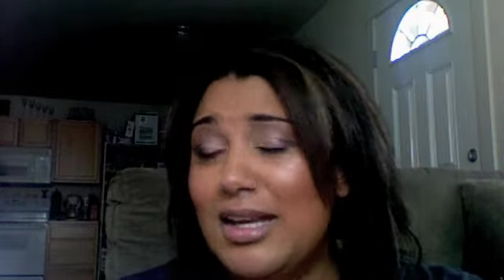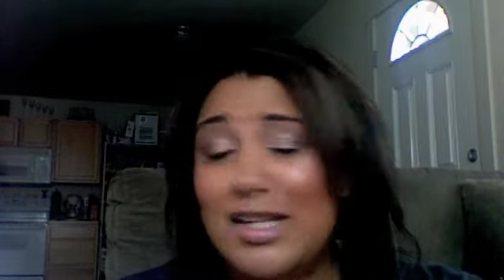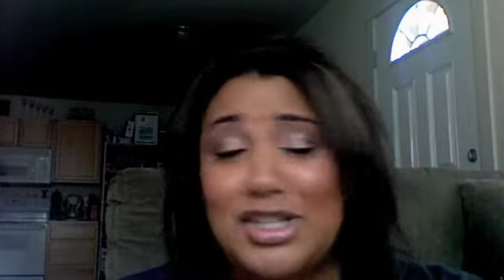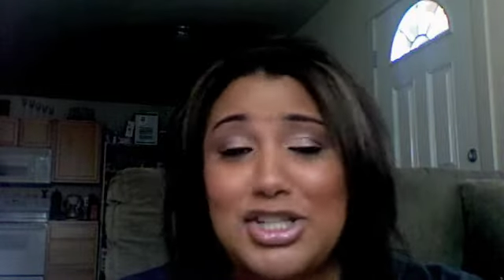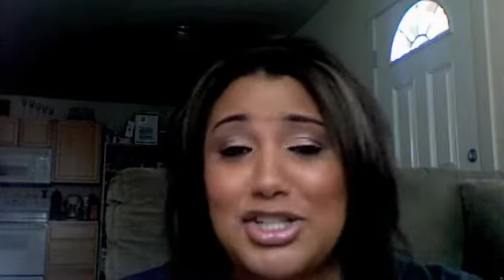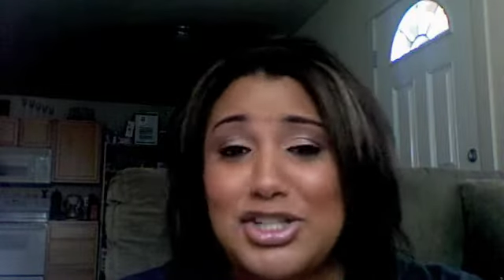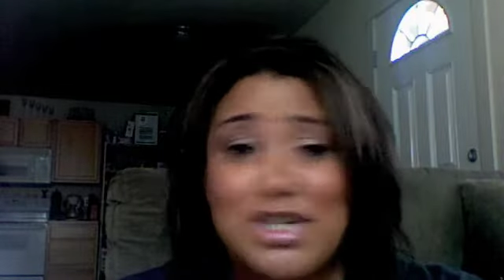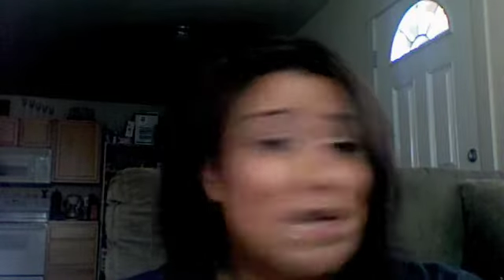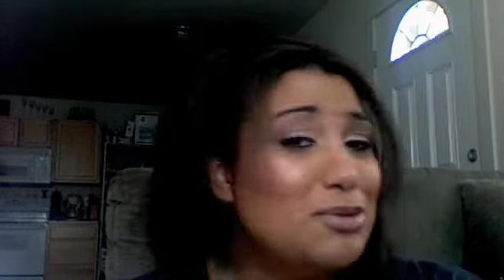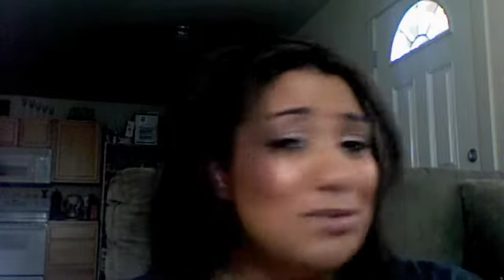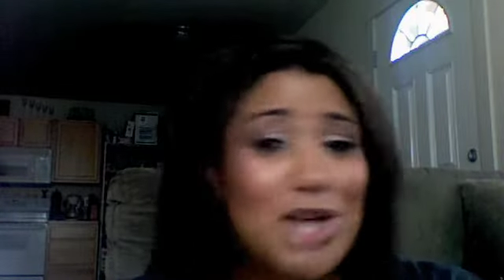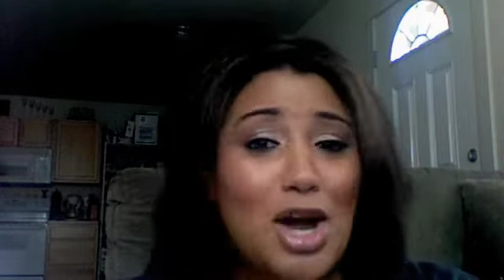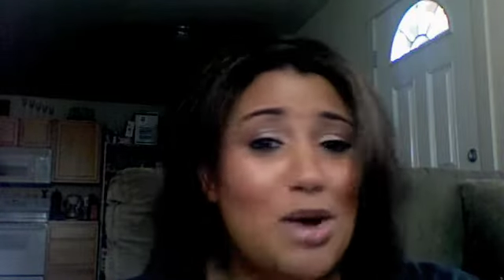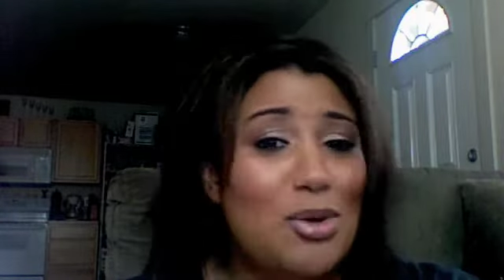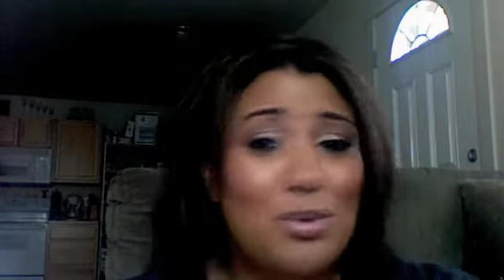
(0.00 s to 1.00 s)
just don't
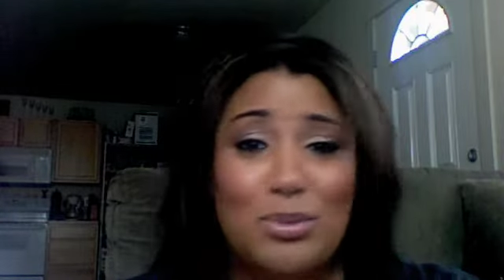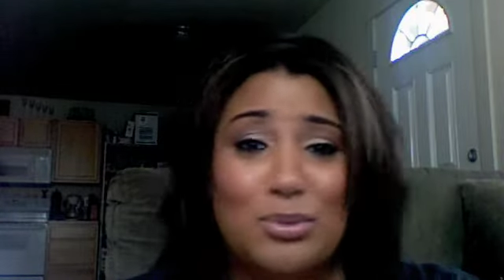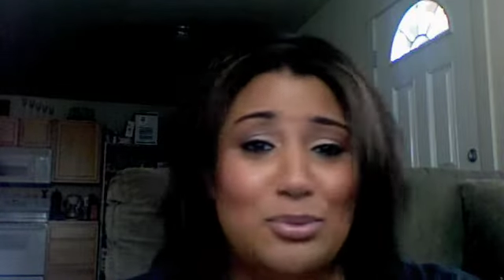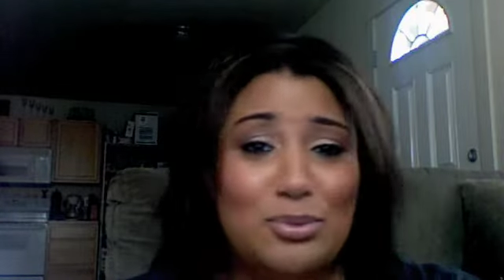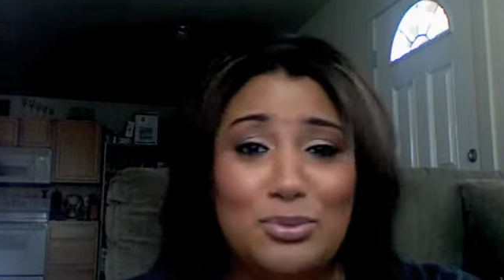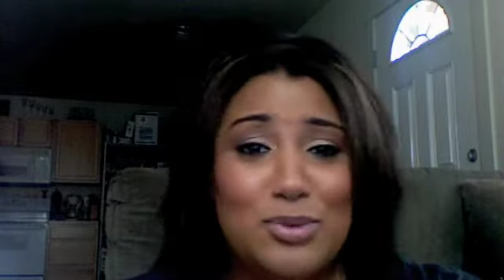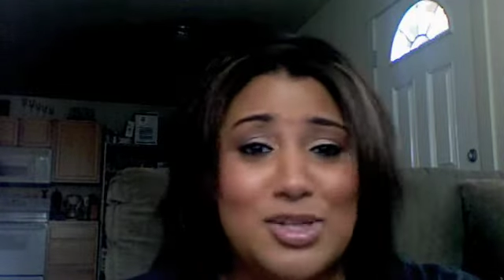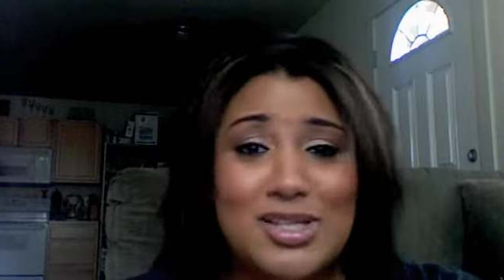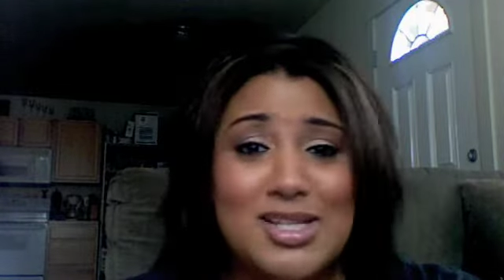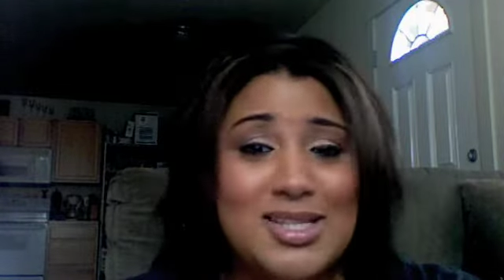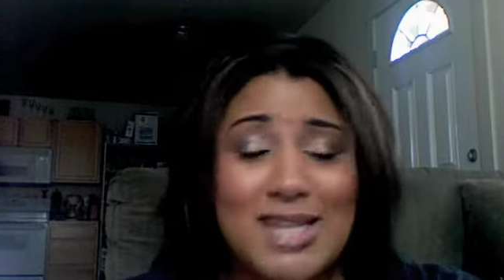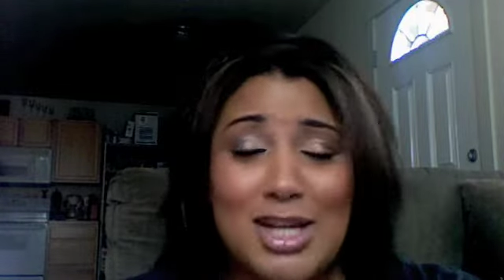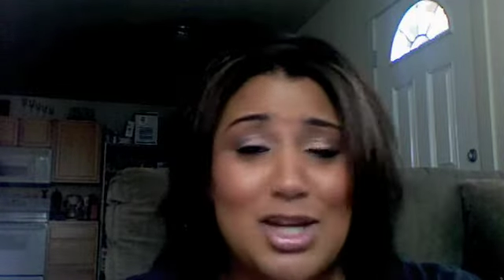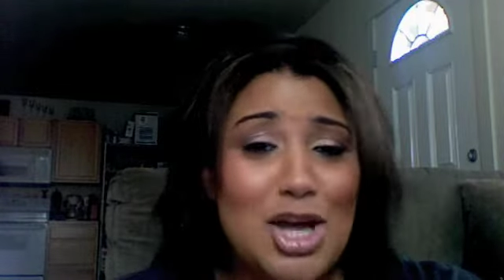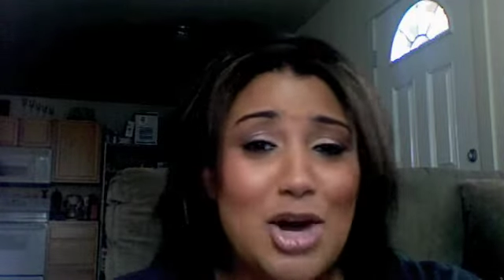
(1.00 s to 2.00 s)
know when to
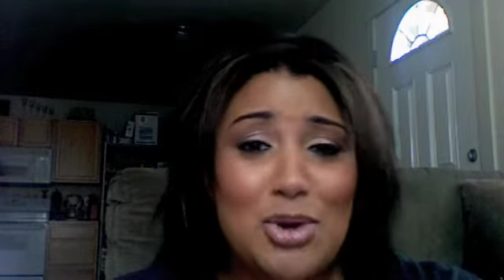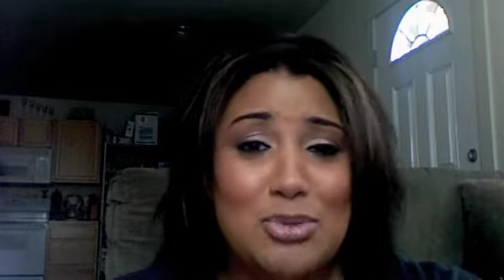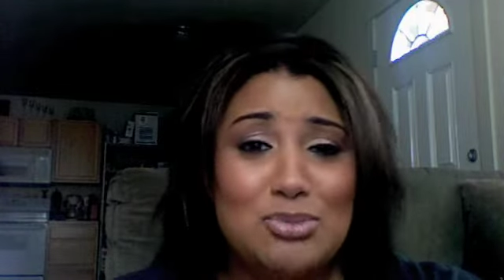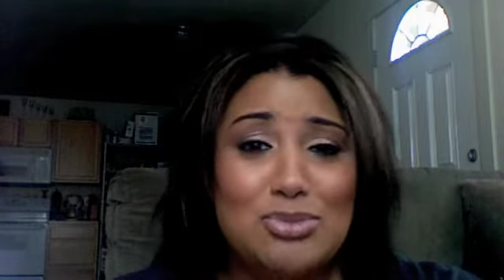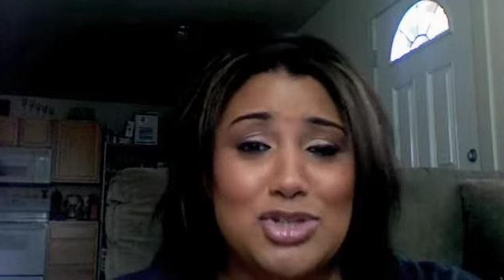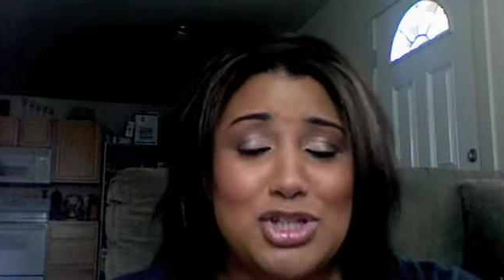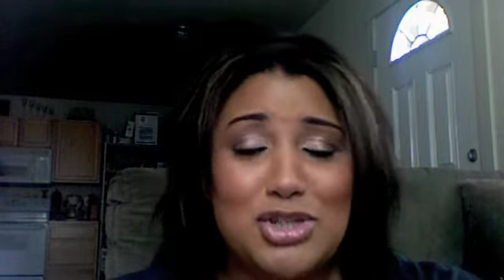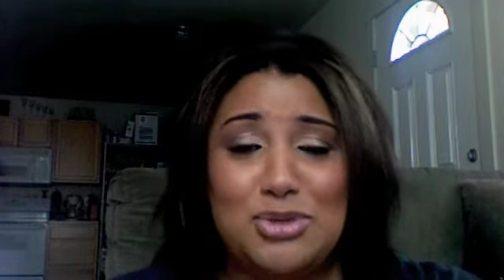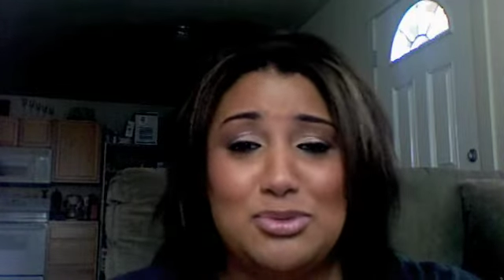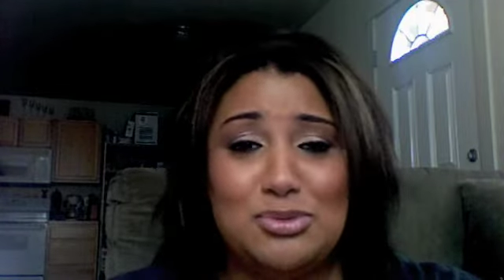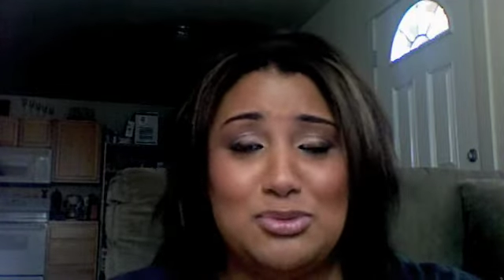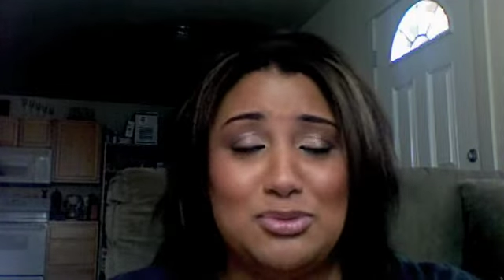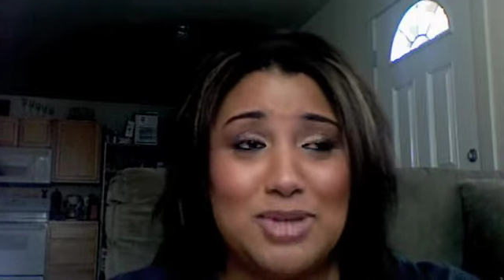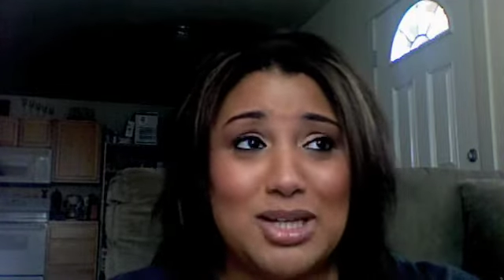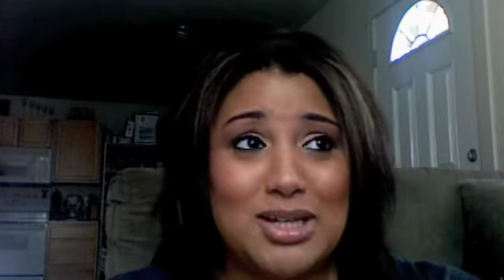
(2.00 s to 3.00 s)
say no
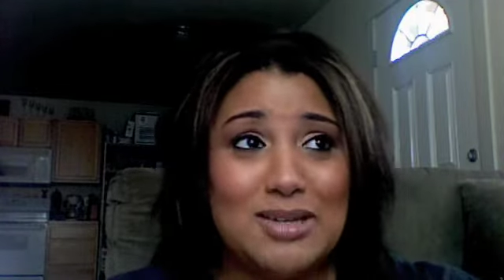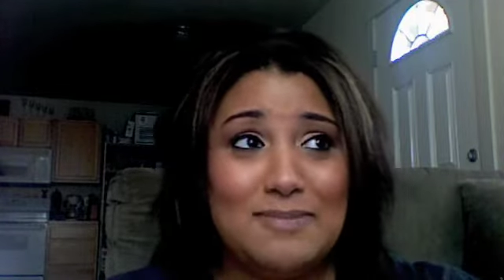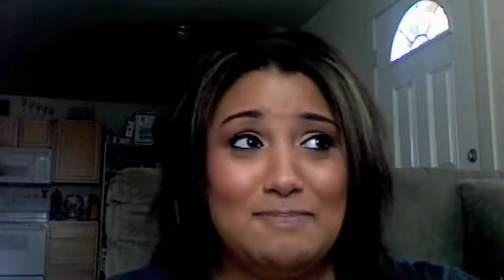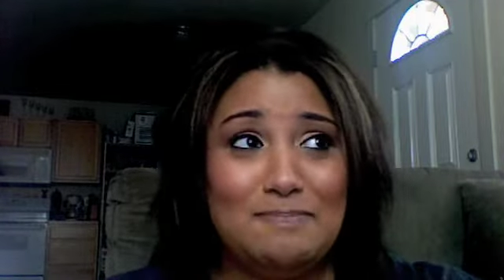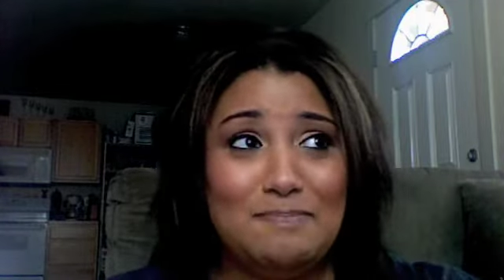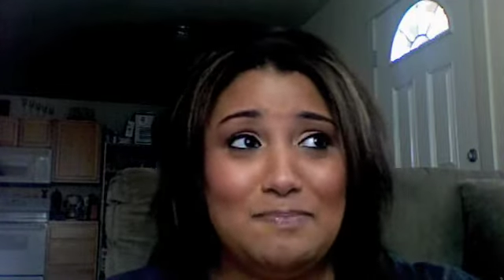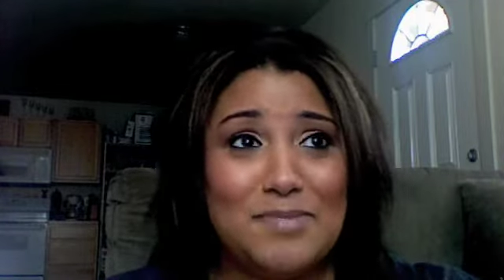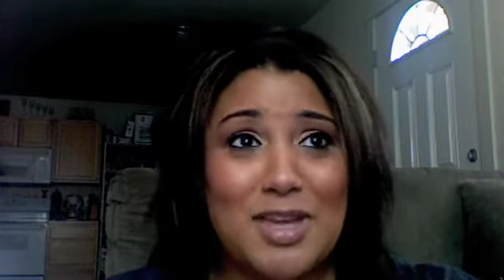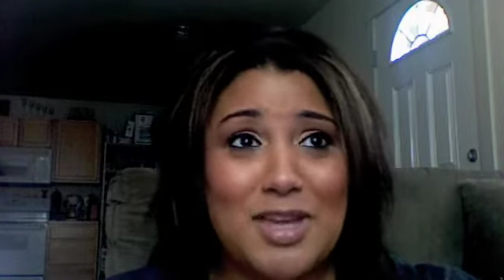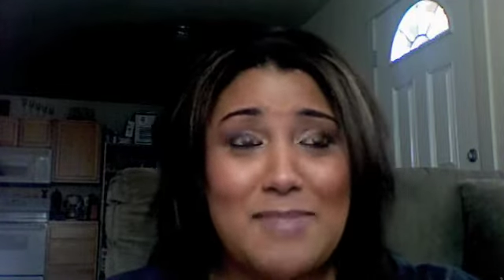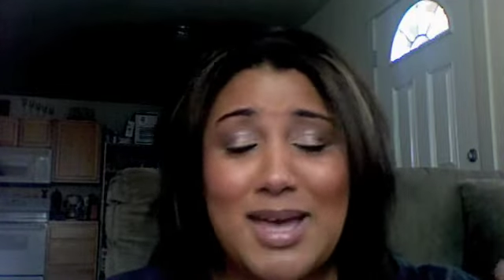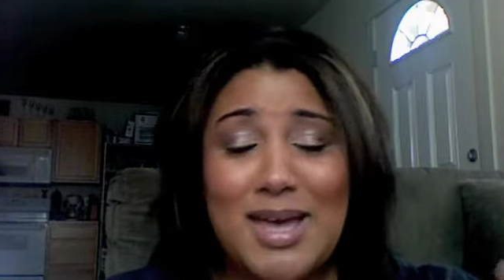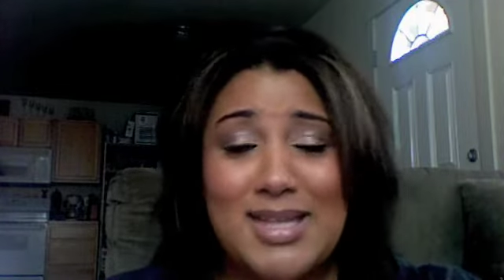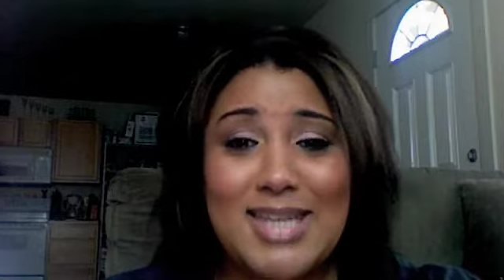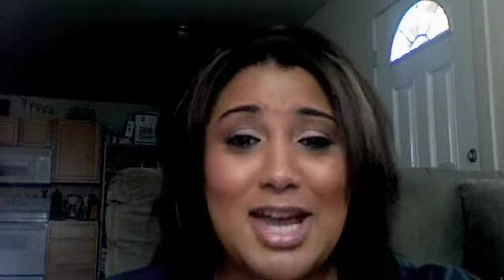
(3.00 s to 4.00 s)
to
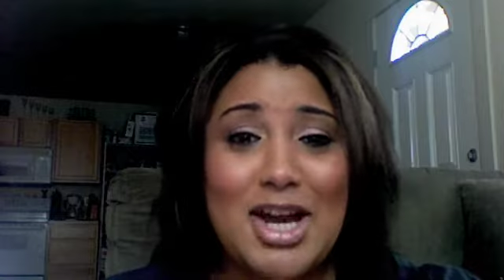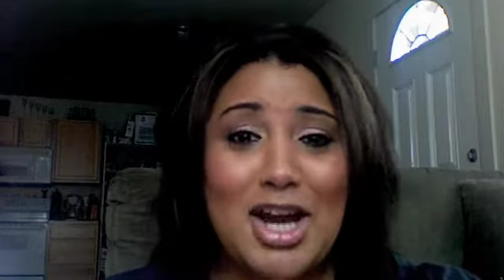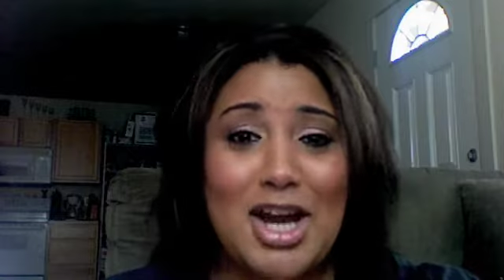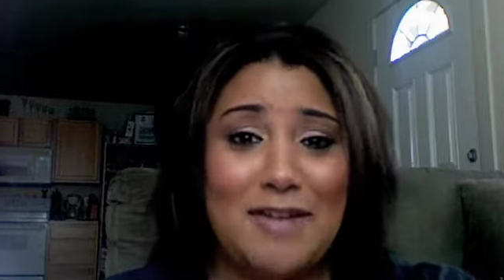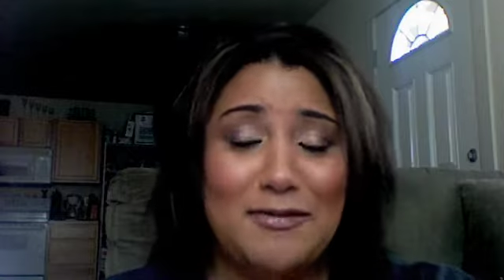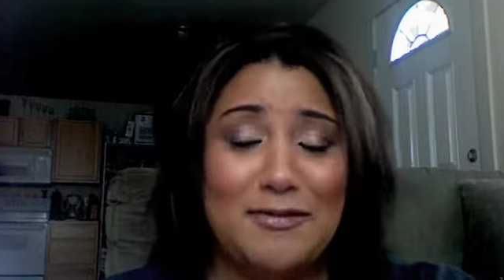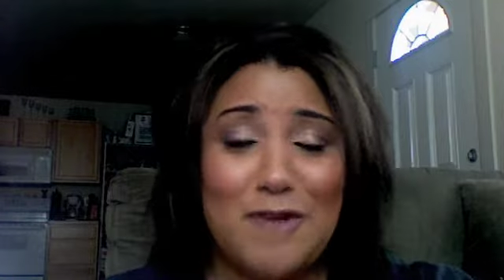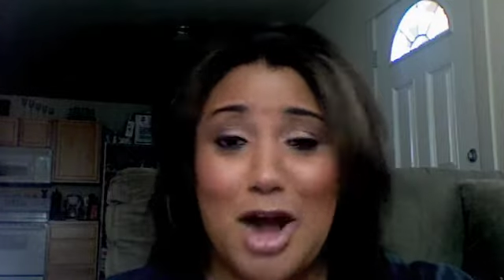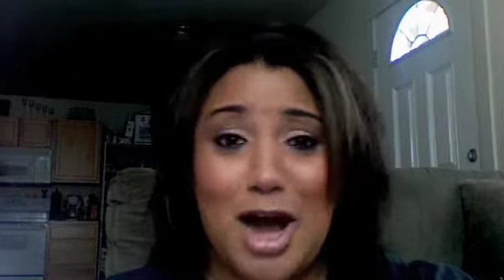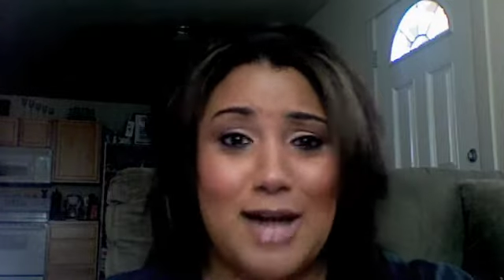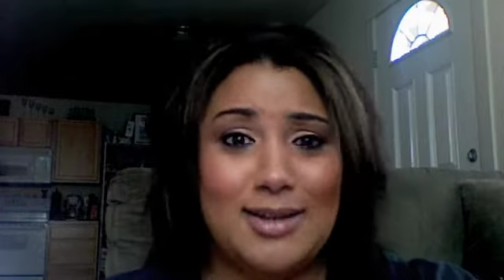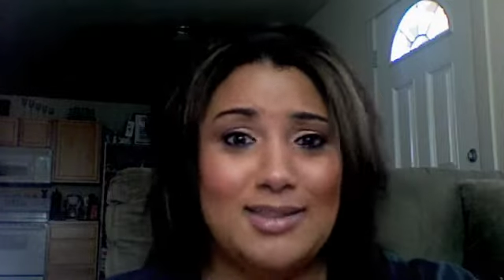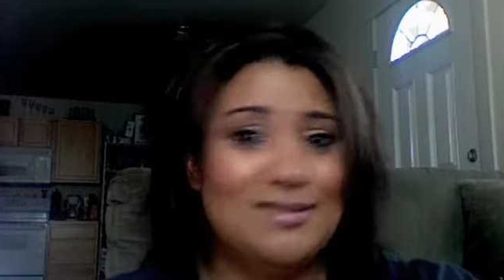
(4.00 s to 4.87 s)
mascara fraud.